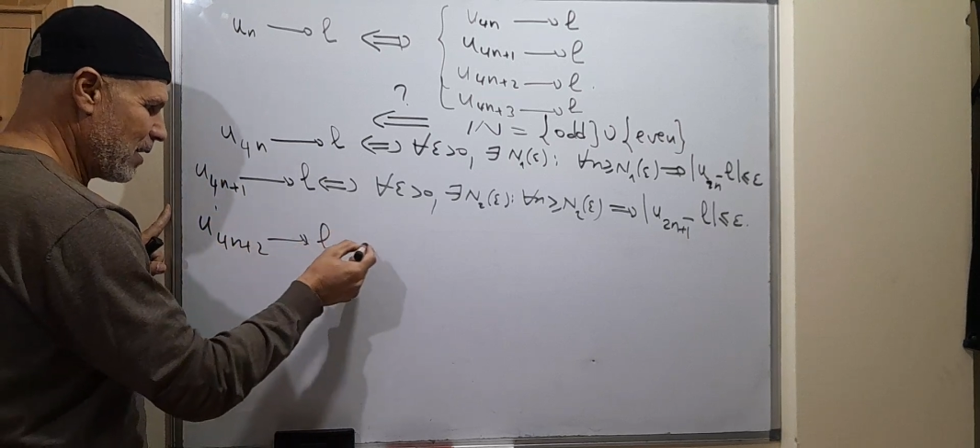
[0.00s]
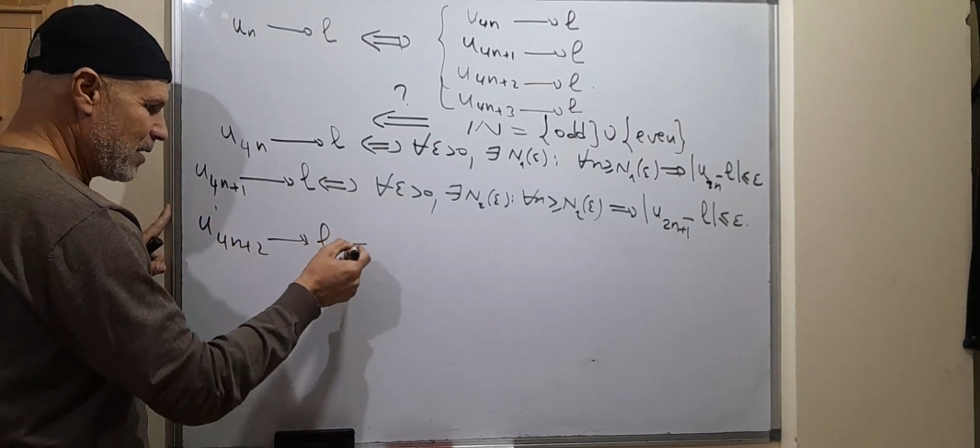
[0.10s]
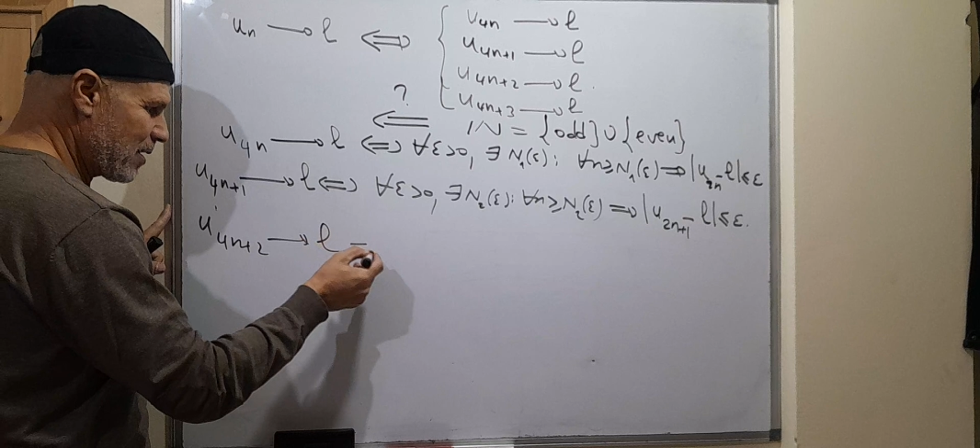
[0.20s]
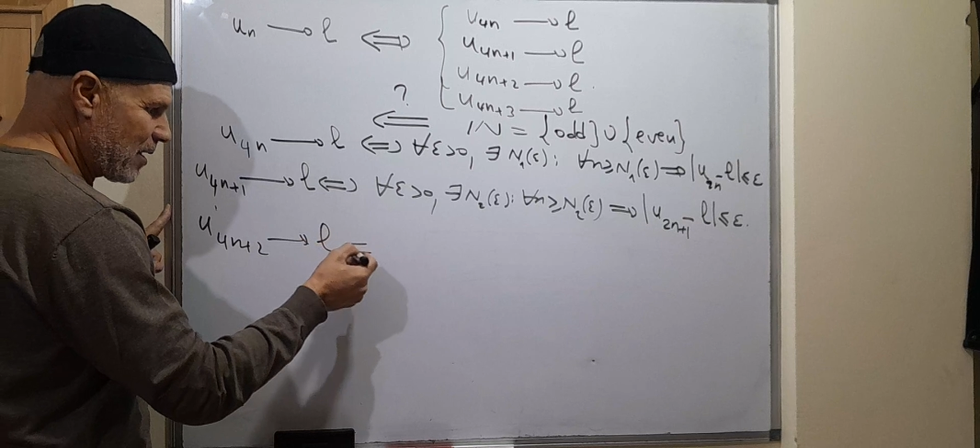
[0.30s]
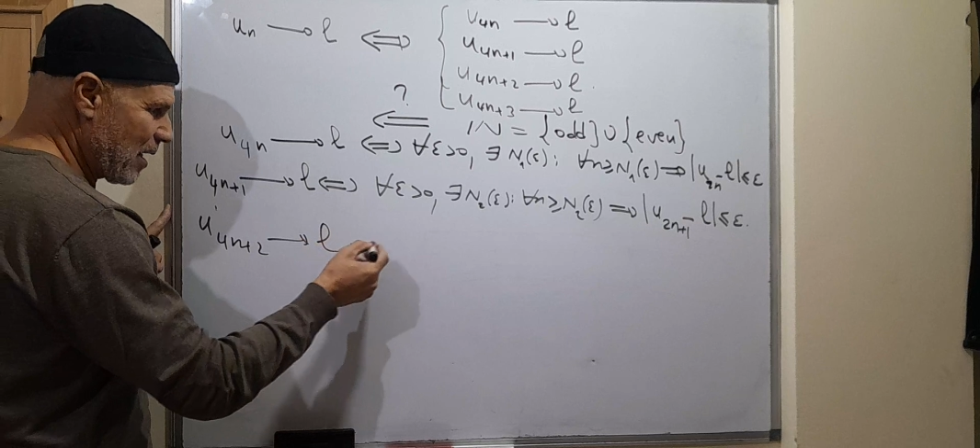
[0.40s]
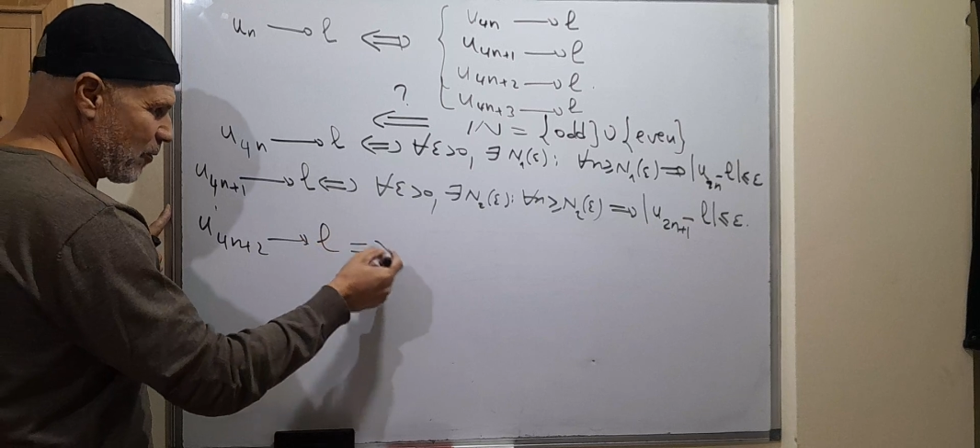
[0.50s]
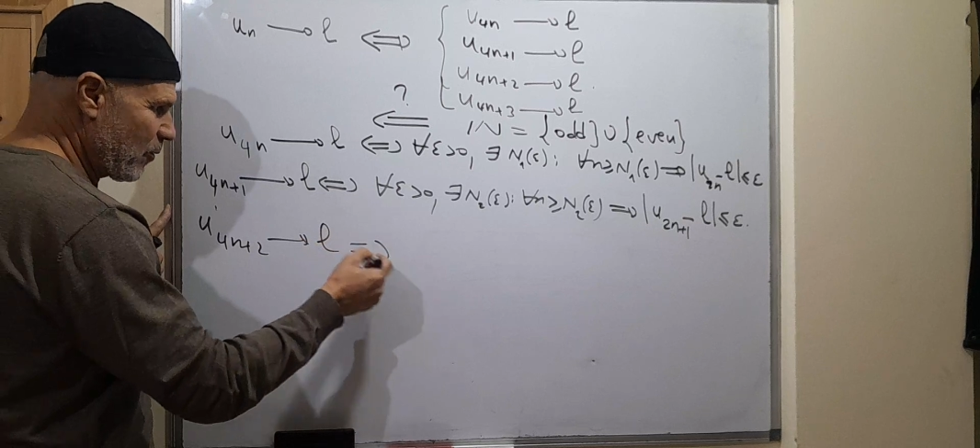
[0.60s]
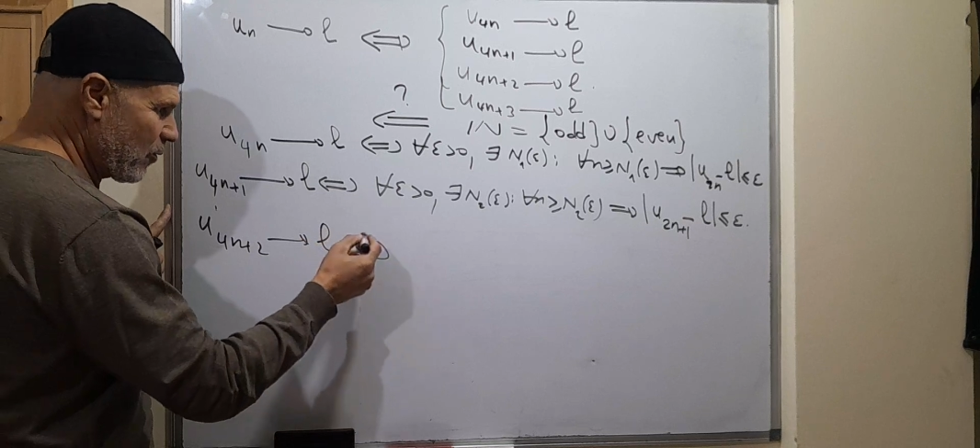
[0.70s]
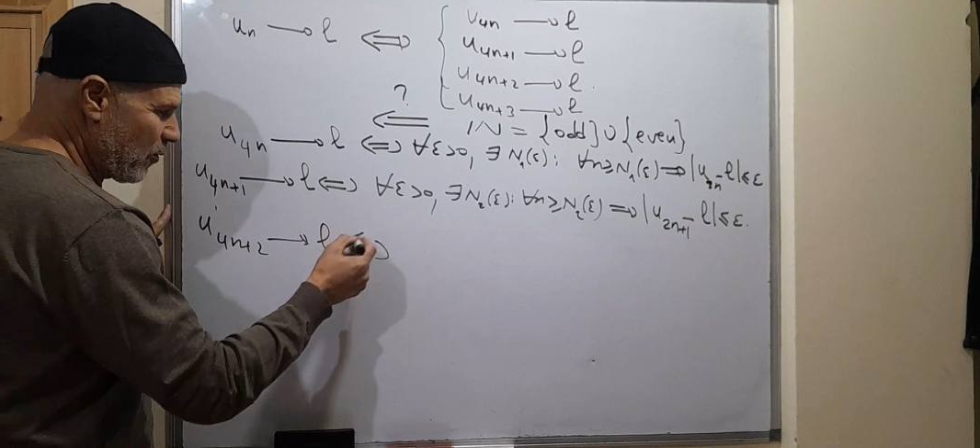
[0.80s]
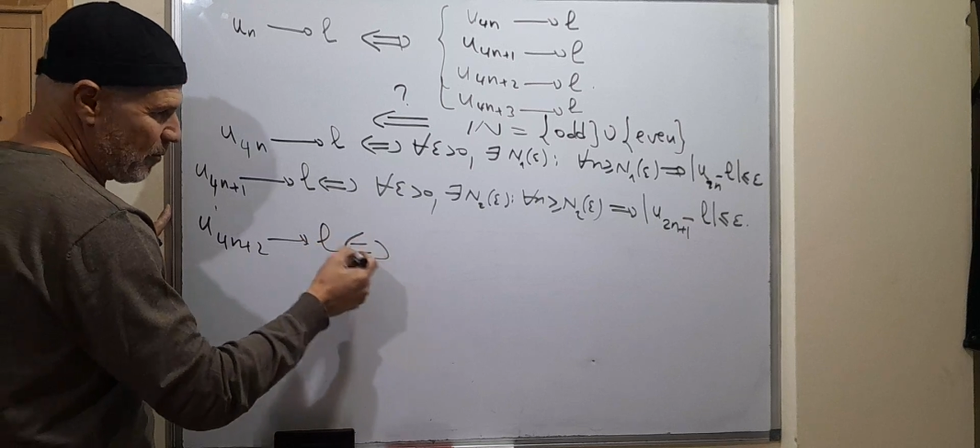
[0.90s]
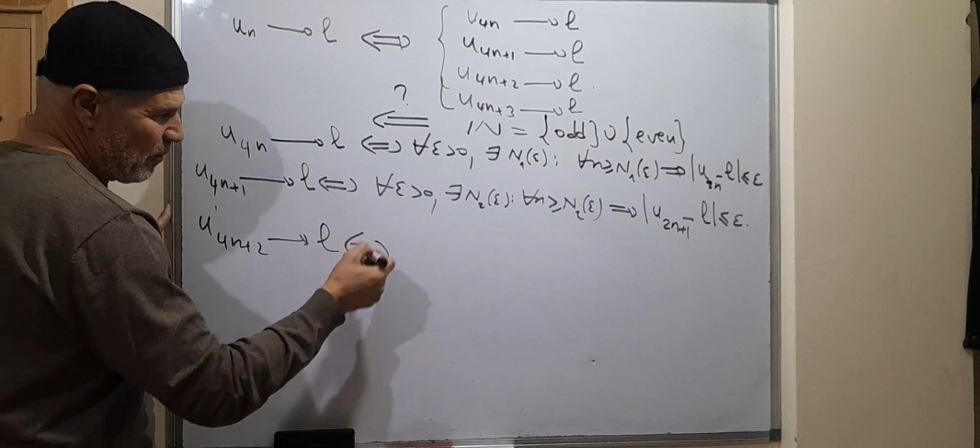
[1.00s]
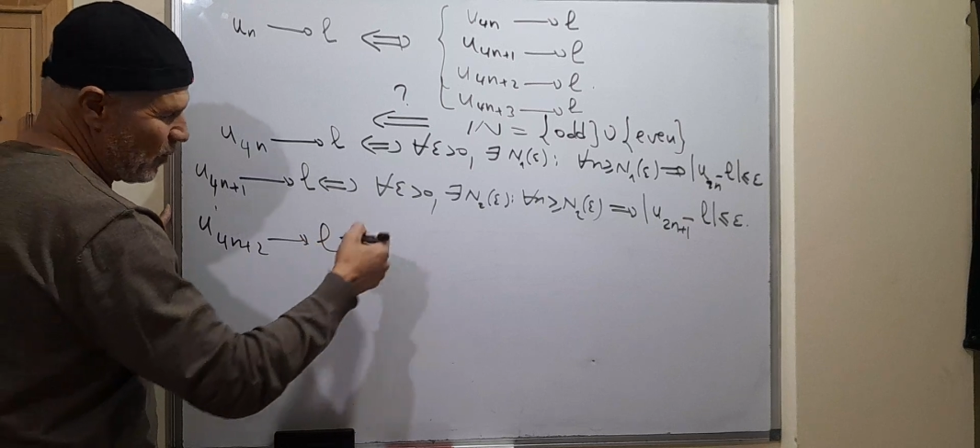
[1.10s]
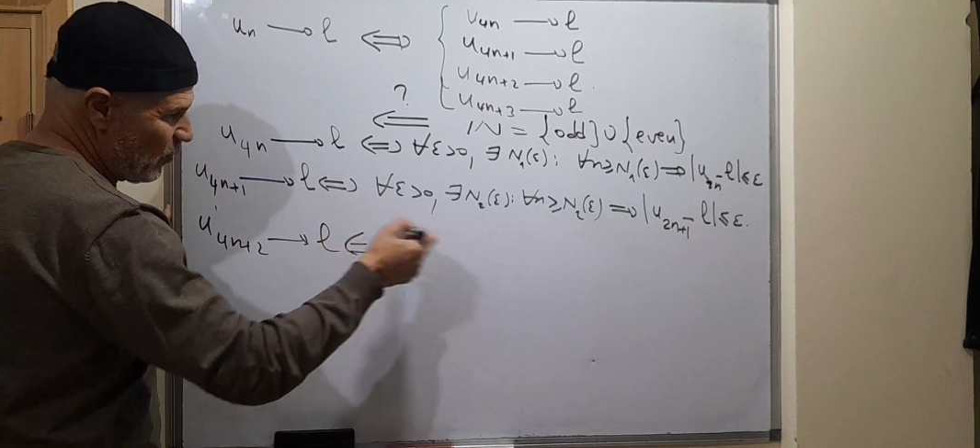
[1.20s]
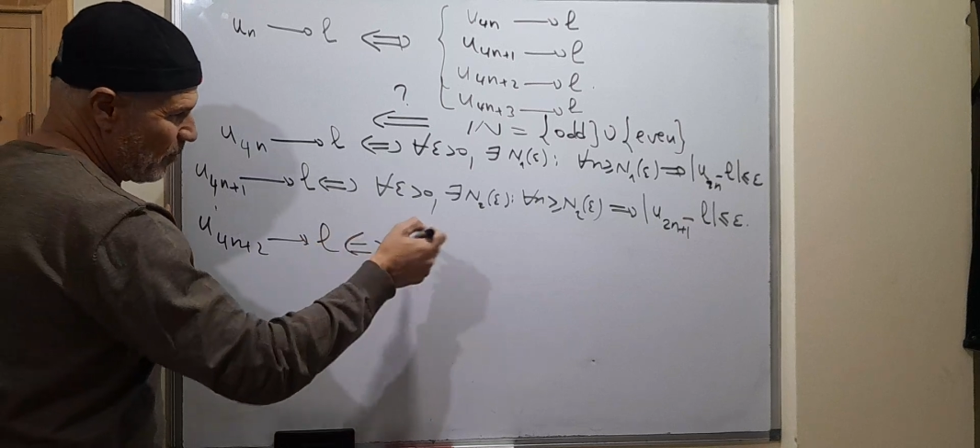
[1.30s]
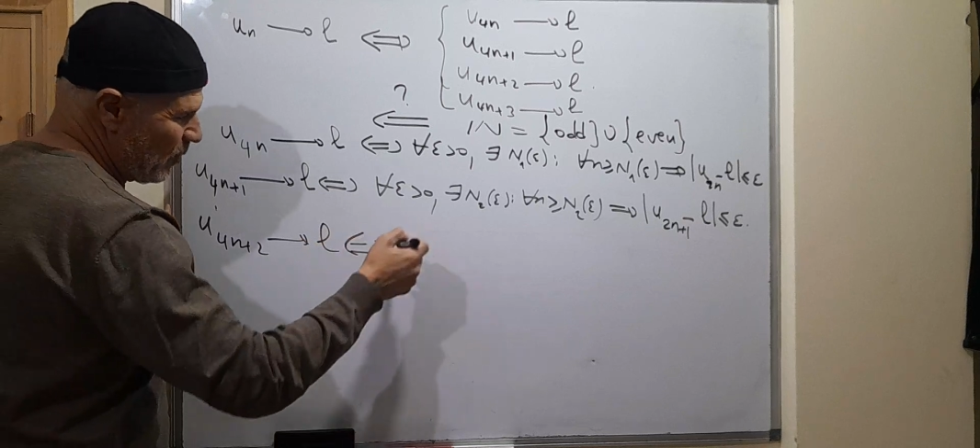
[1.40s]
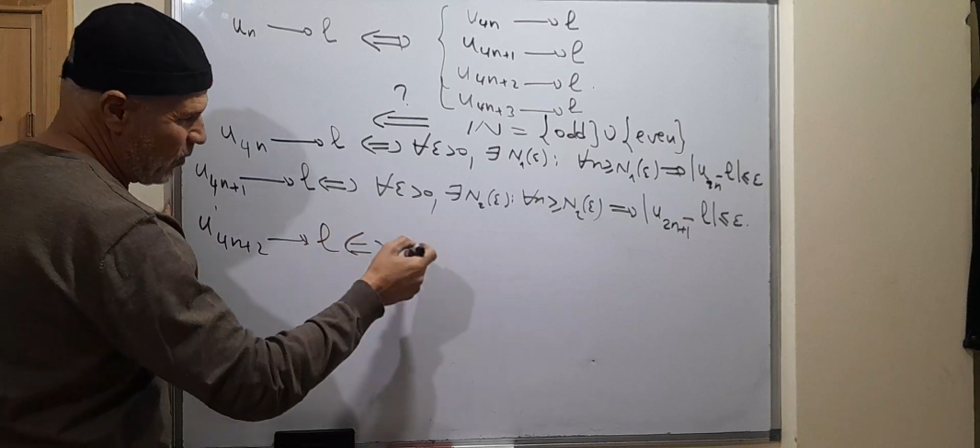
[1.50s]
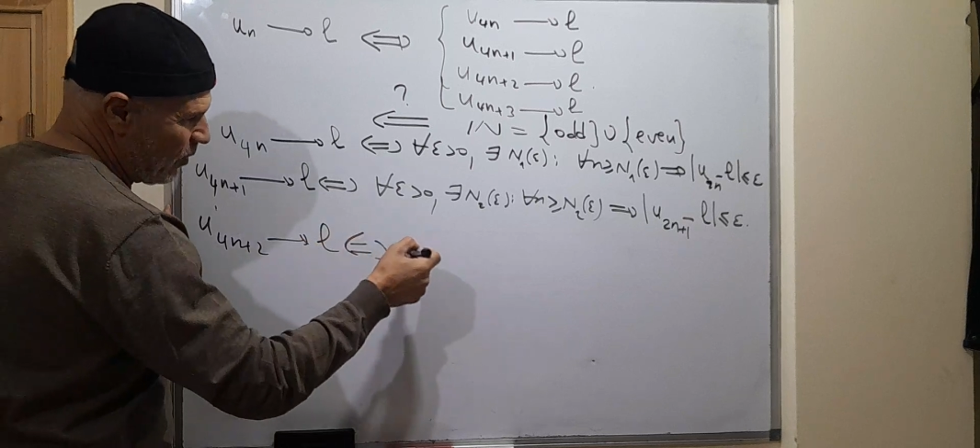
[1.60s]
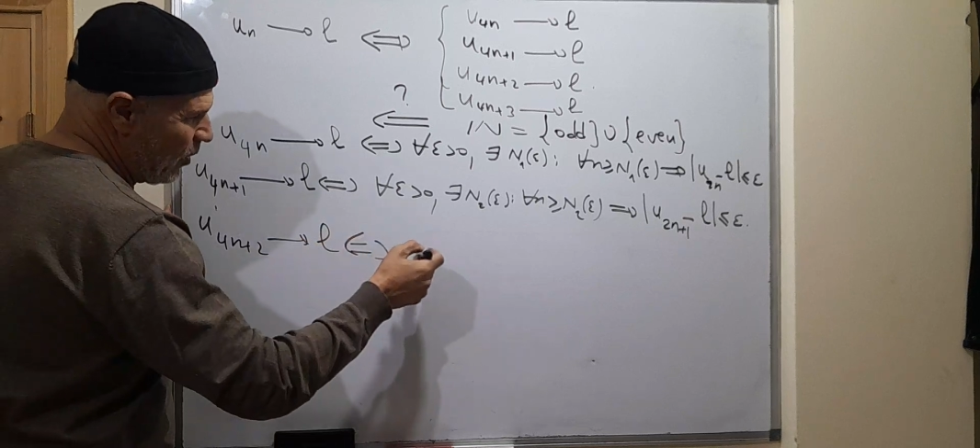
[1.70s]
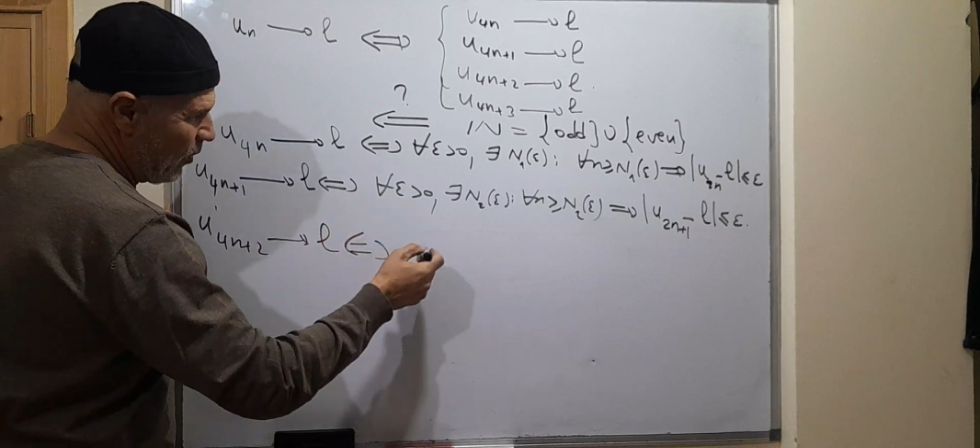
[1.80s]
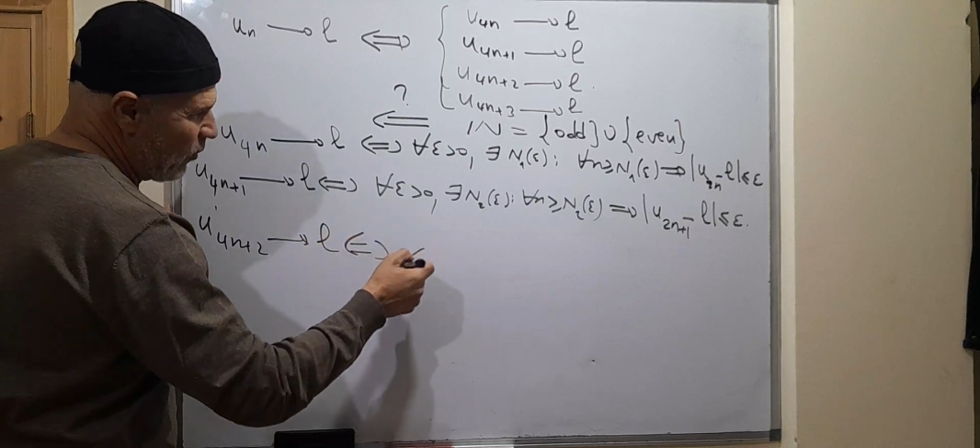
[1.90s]
So
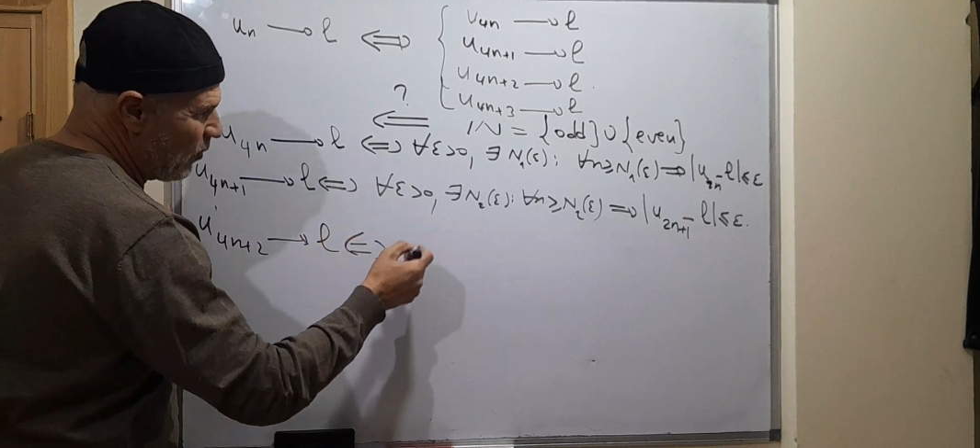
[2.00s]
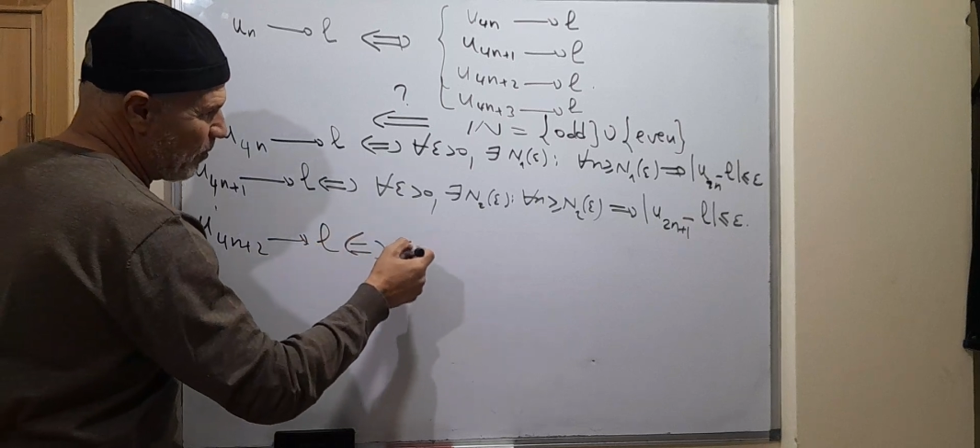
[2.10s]
the